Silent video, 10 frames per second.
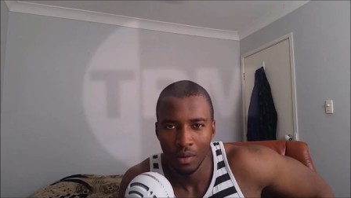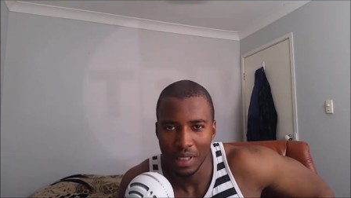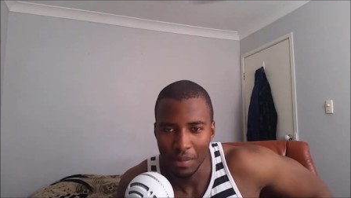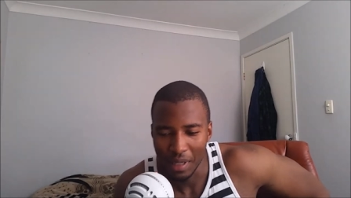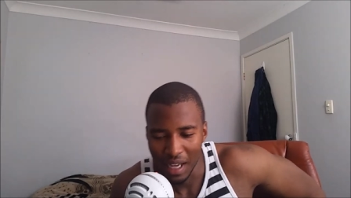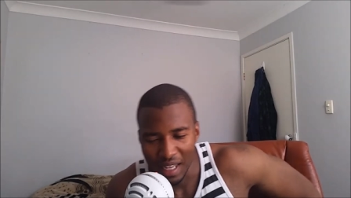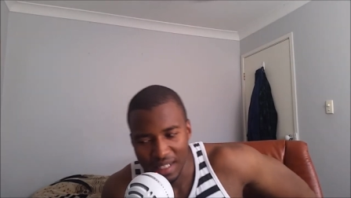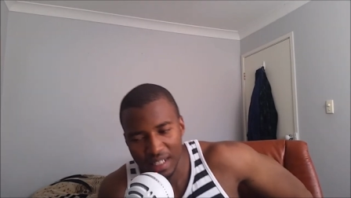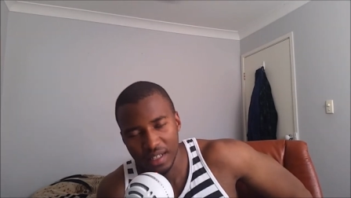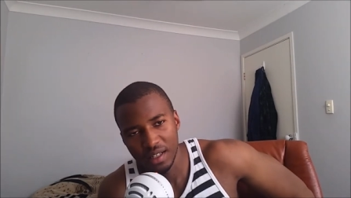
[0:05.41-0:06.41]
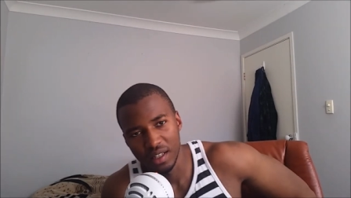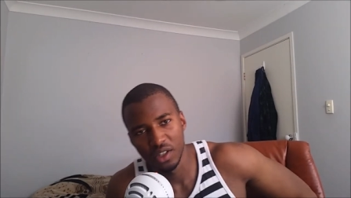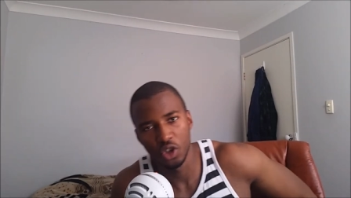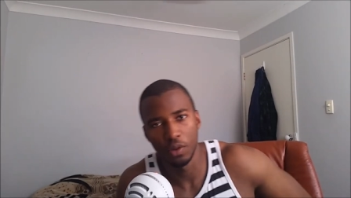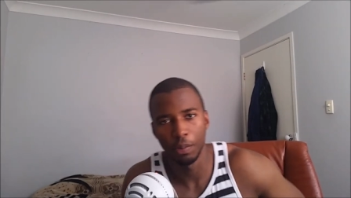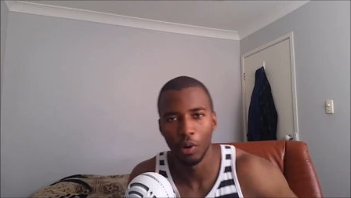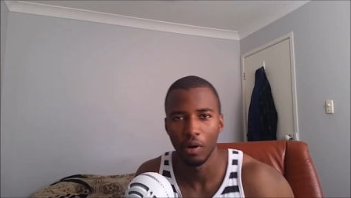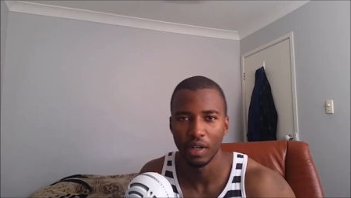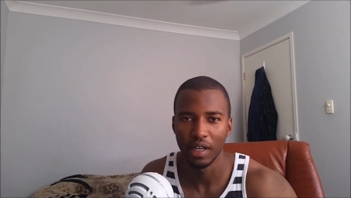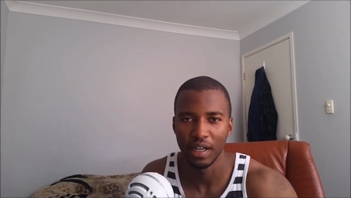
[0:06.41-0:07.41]
What's up, guys? It's your
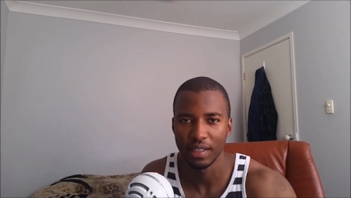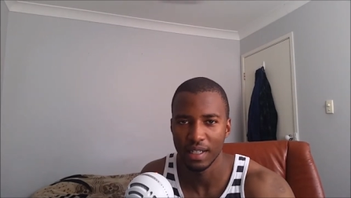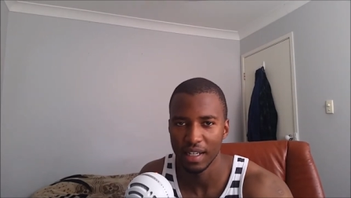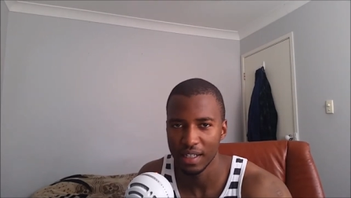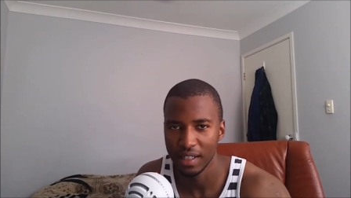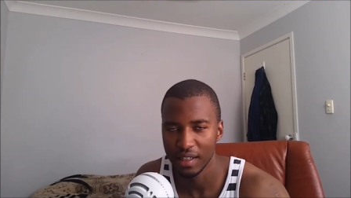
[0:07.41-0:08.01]
boy Isaac,